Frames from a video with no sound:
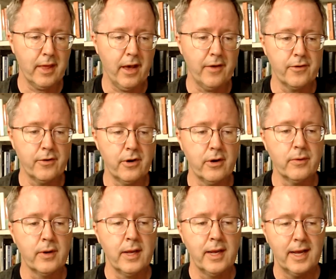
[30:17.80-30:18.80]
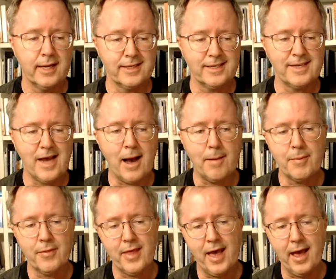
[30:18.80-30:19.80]
other note and
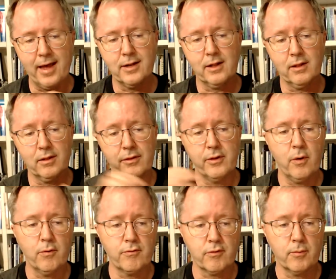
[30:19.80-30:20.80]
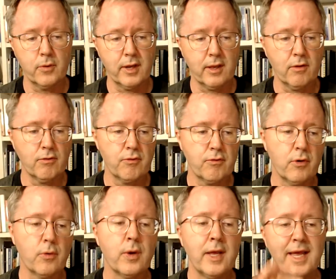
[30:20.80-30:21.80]
stop that note from ringing
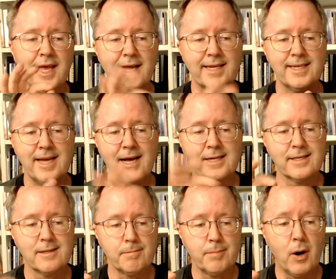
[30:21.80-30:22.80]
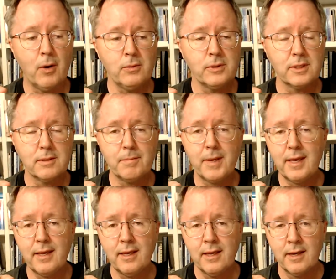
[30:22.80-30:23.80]
through. It's not supposed to
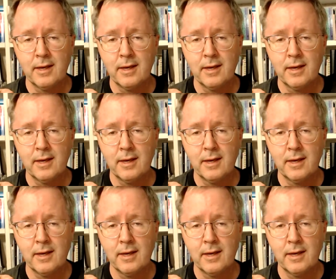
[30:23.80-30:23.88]
be